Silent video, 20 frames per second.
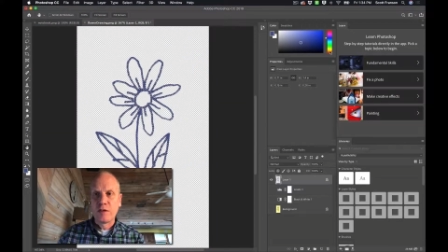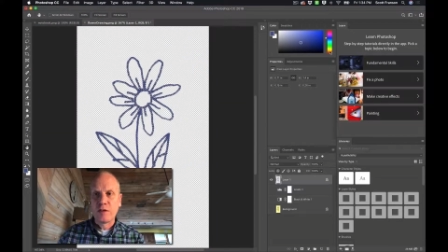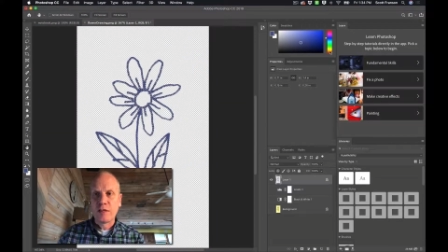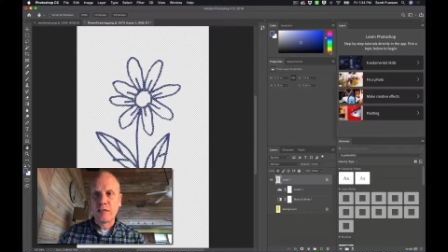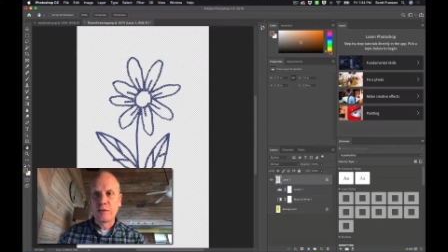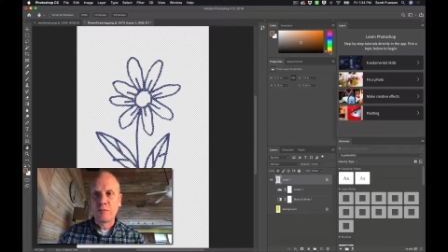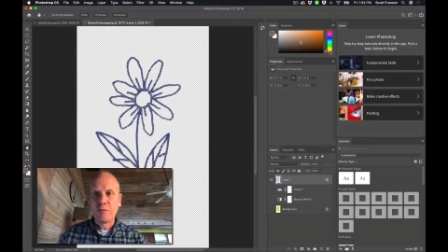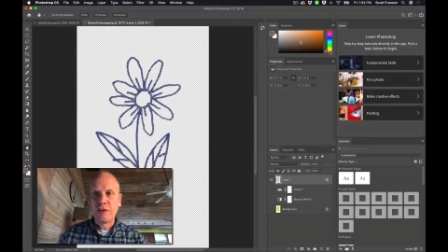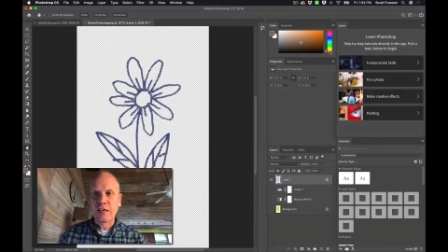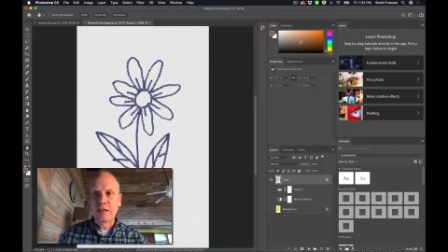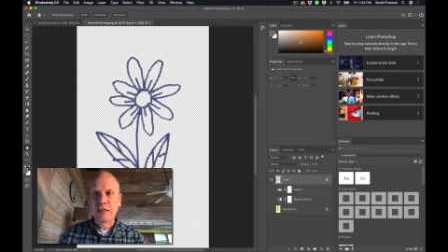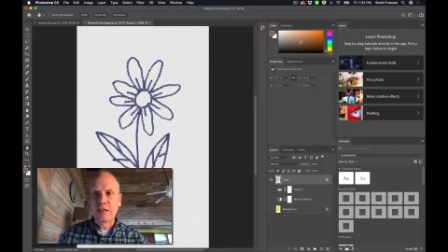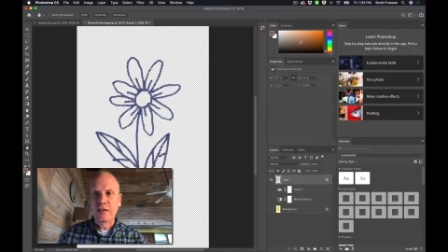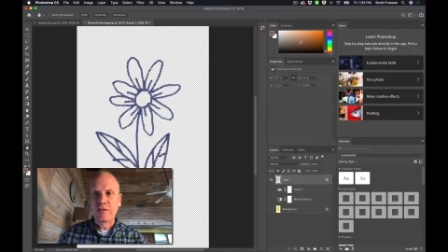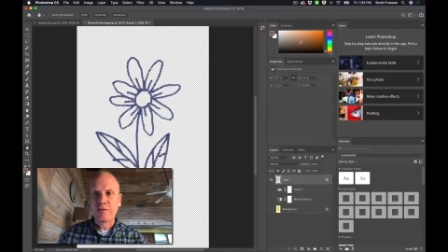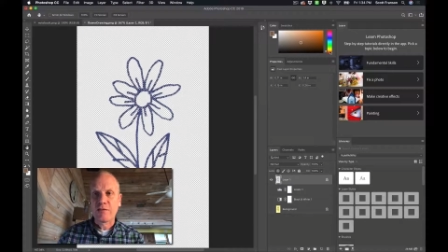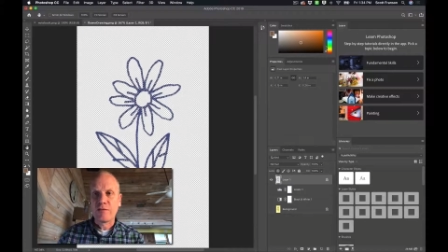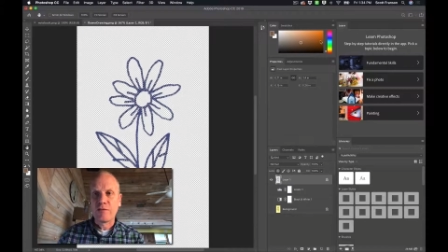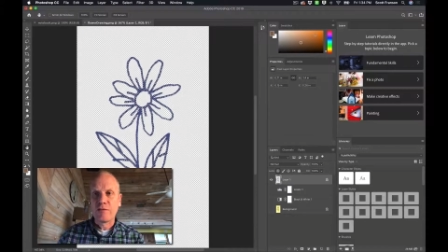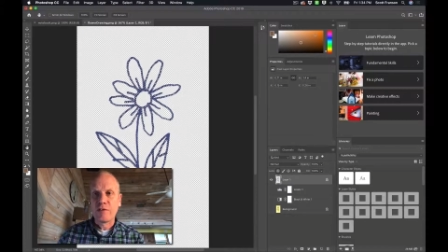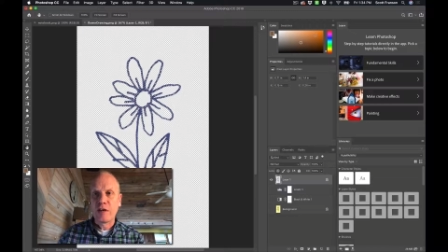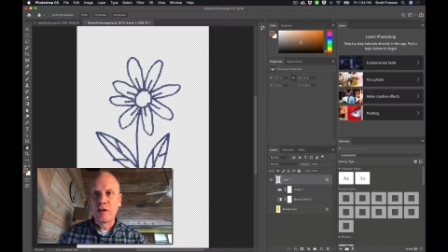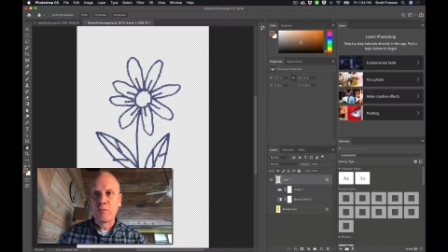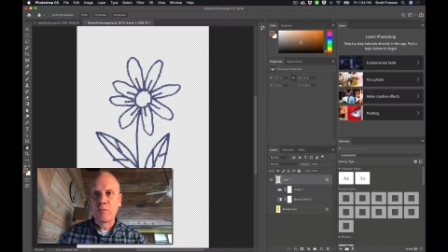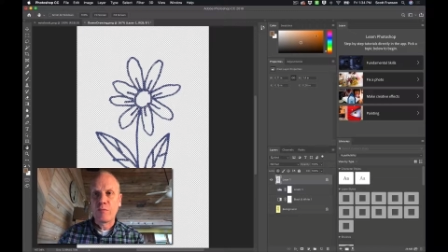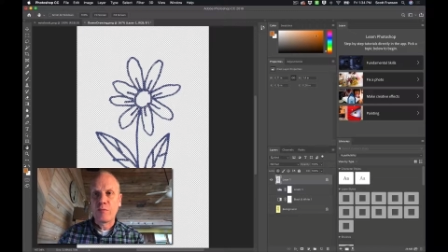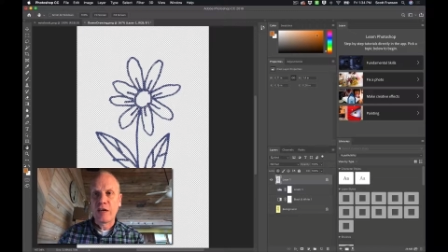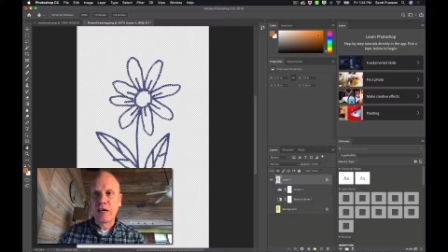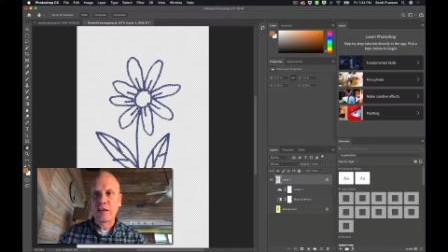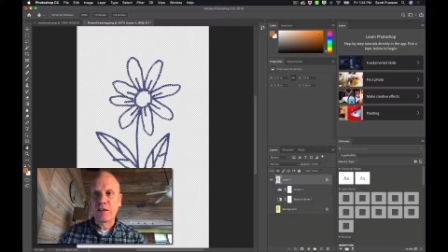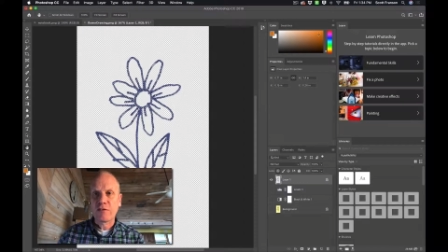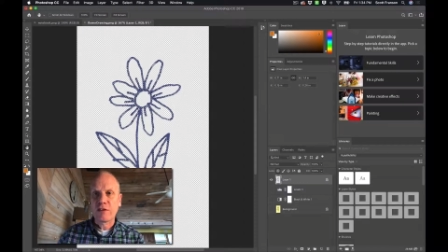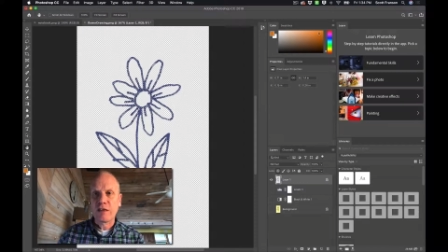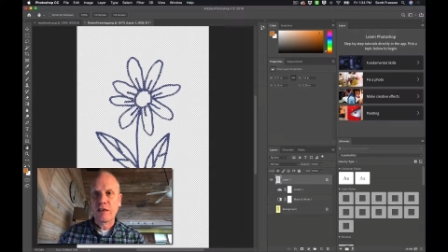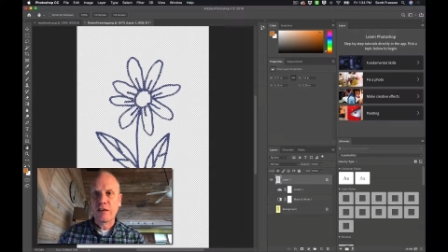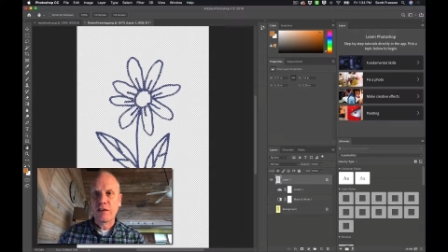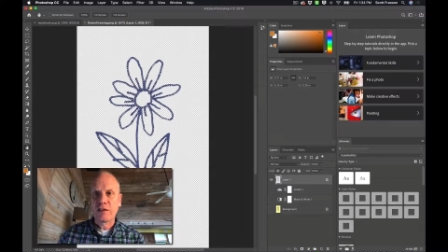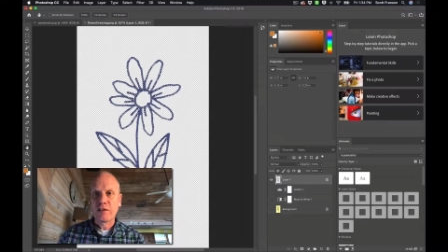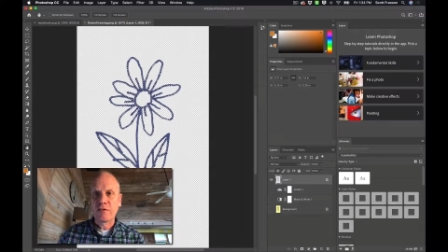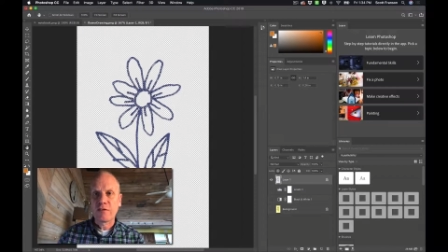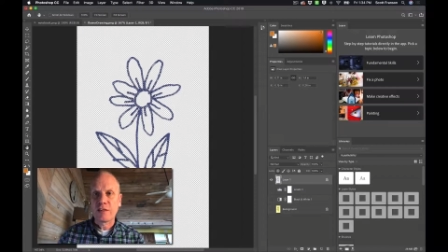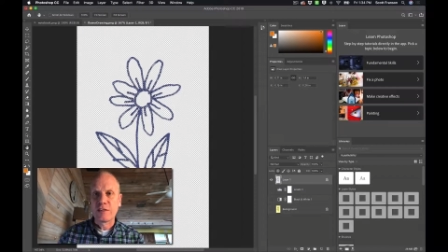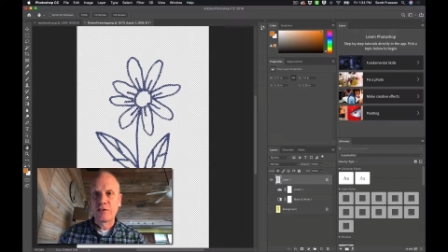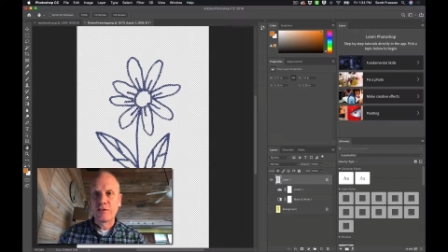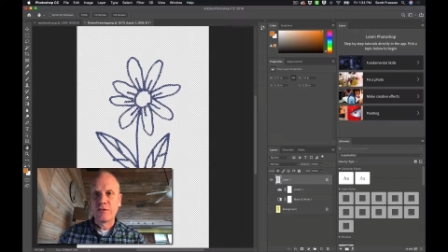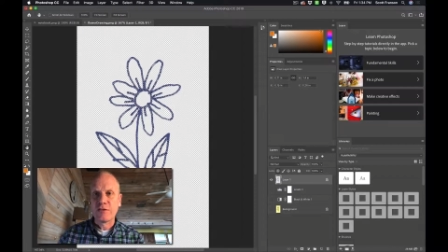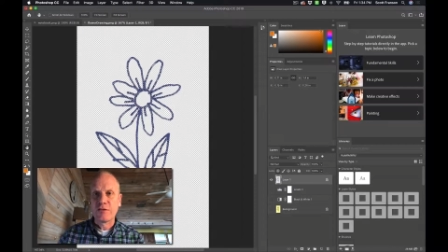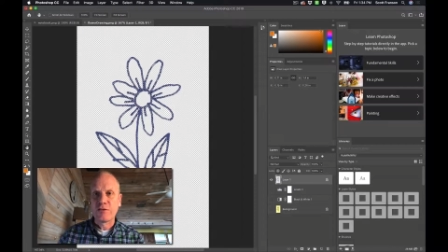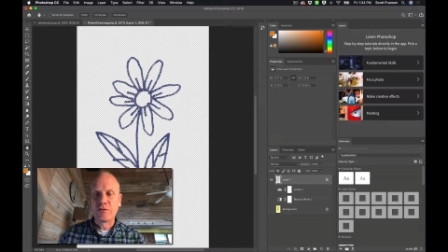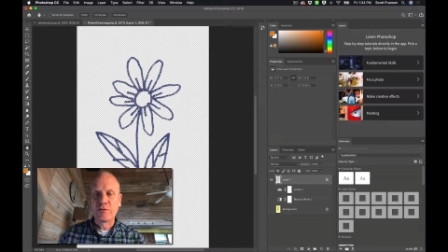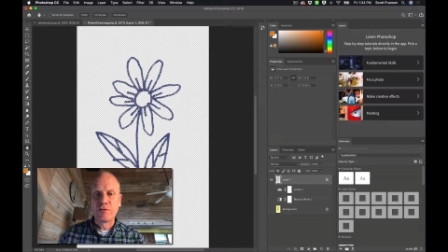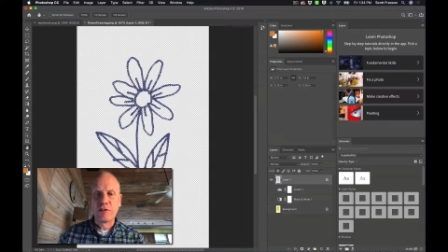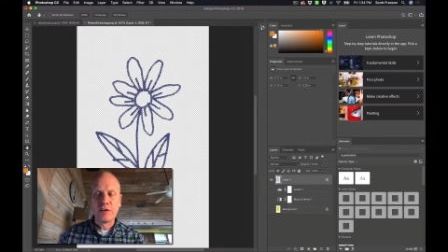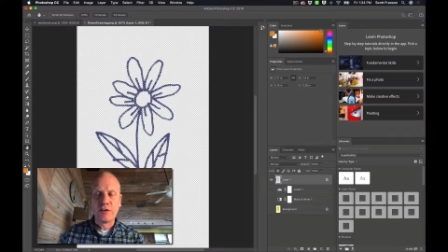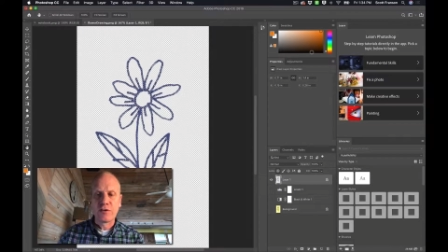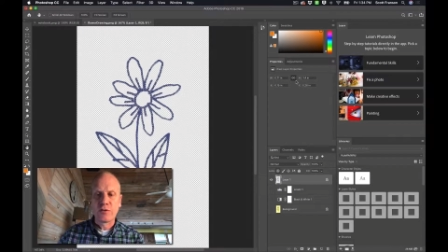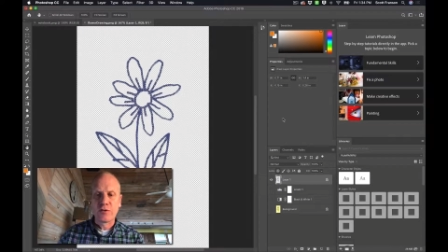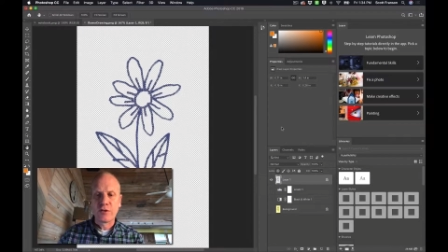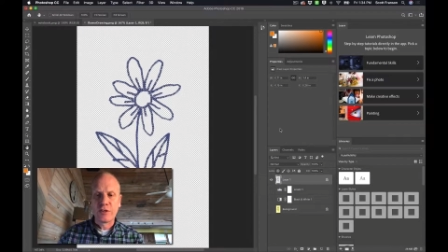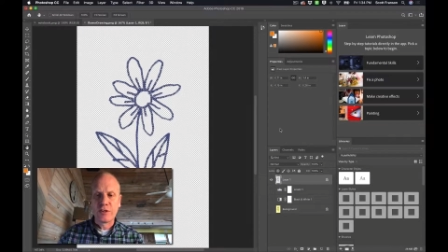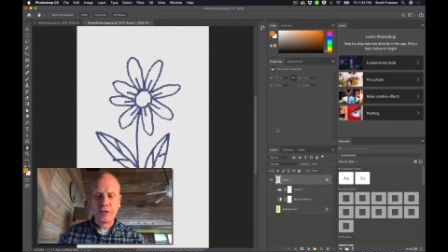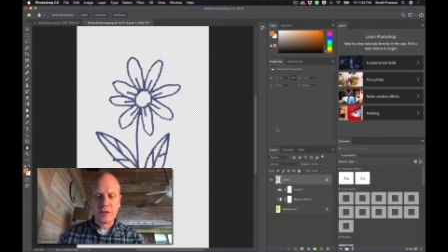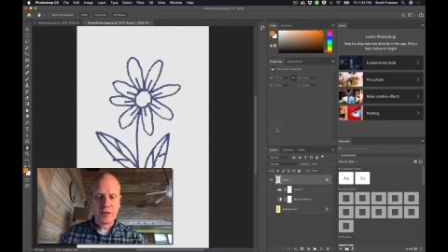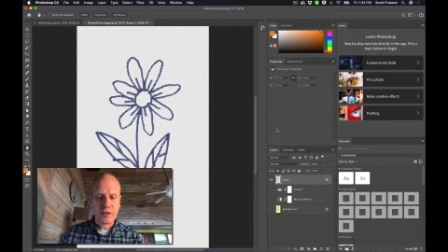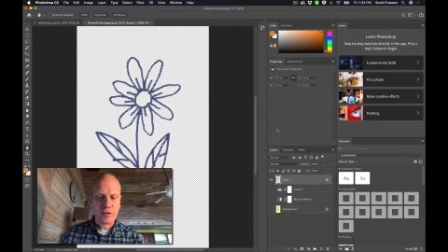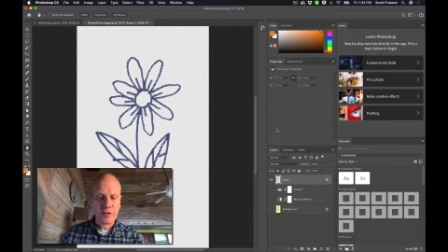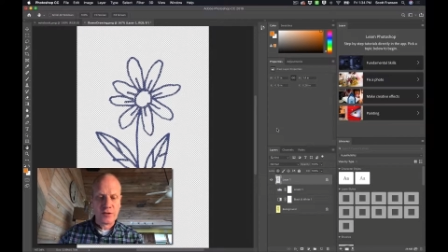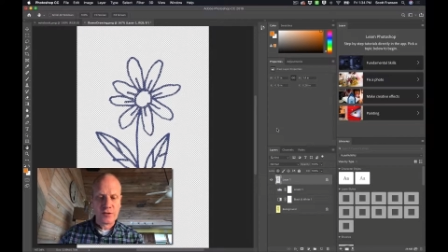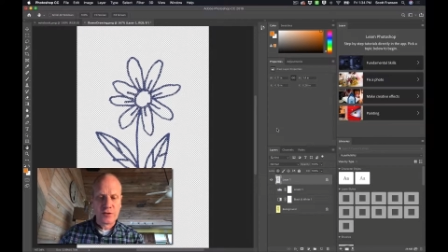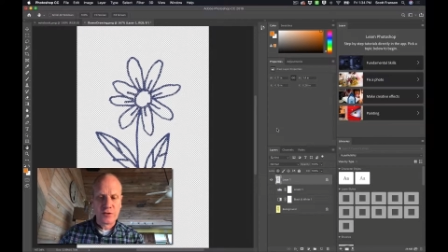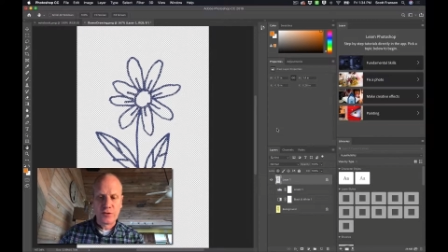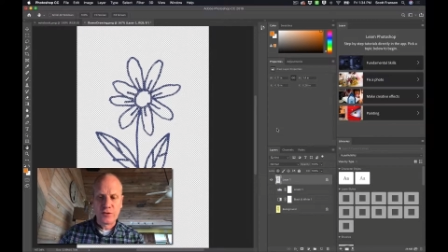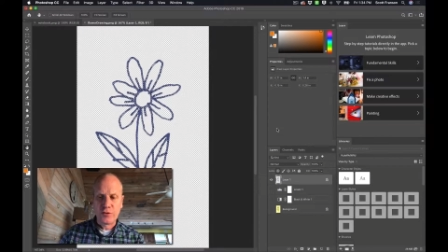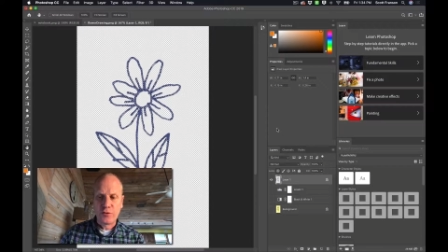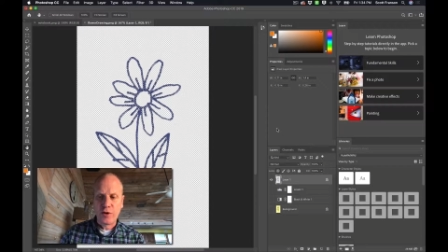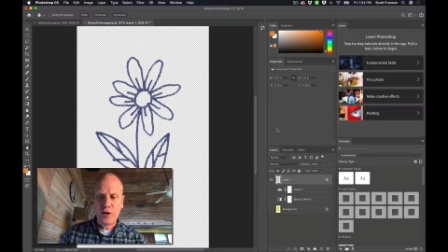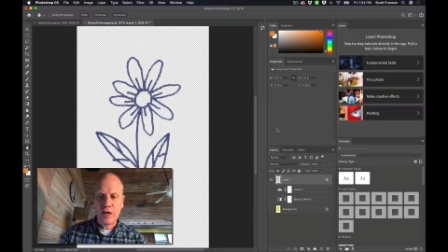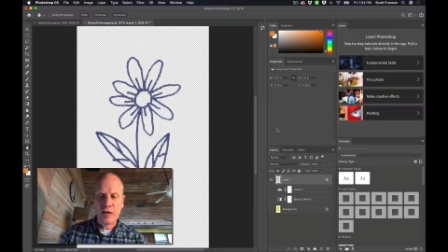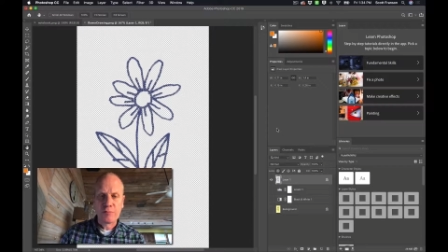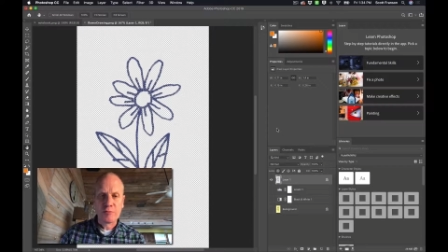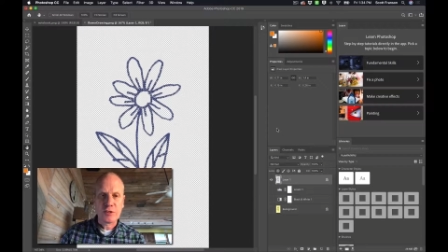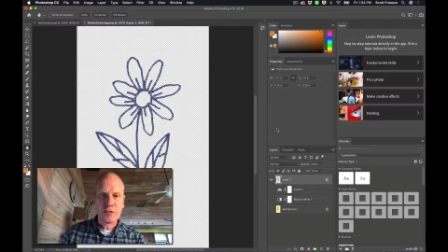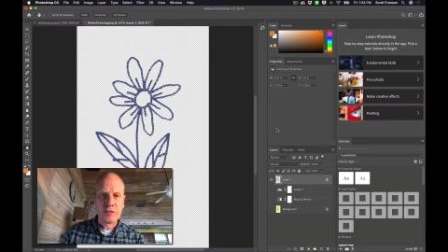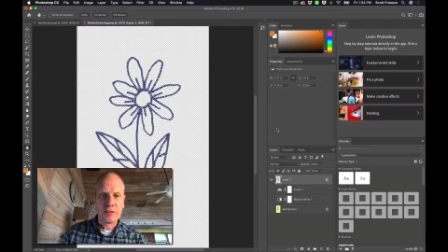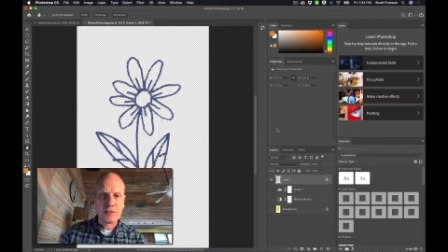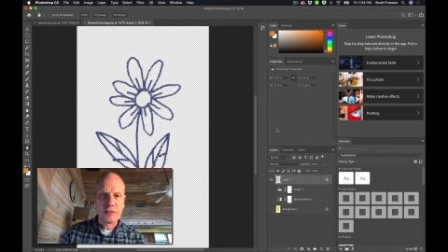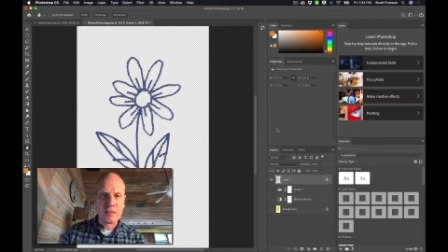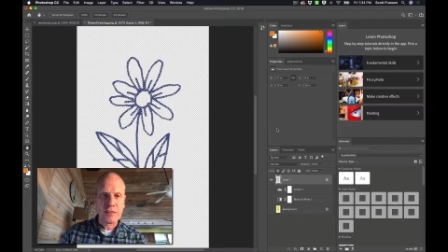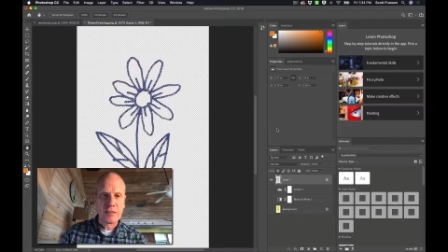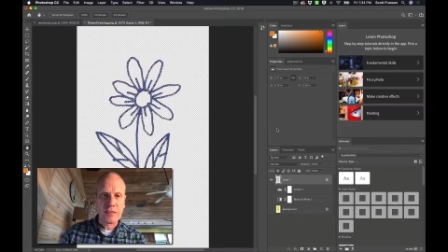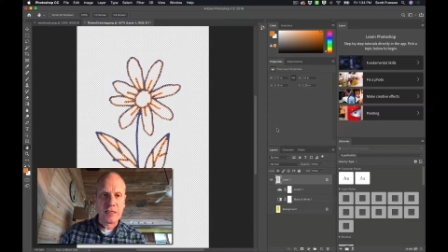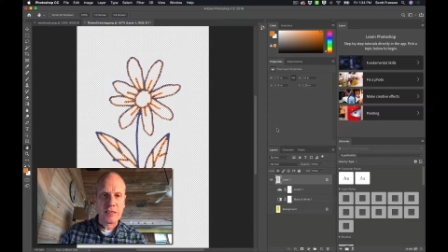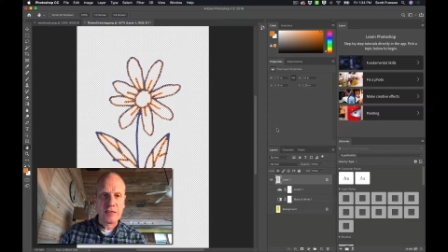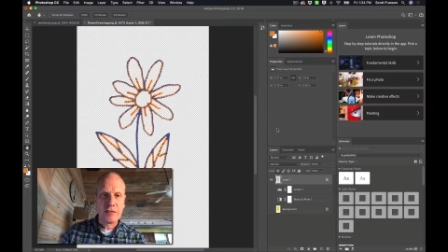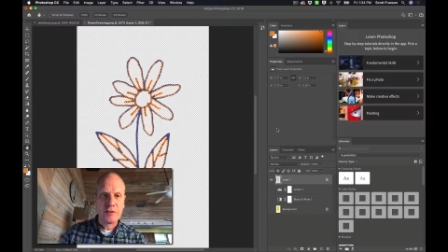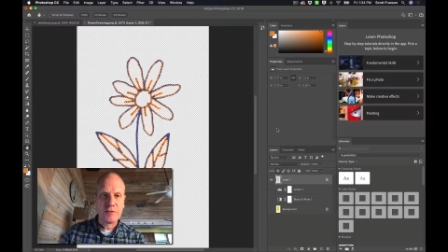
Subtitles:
Let's pick a petal color. Let's do an orange color. So I'll do Option Delete.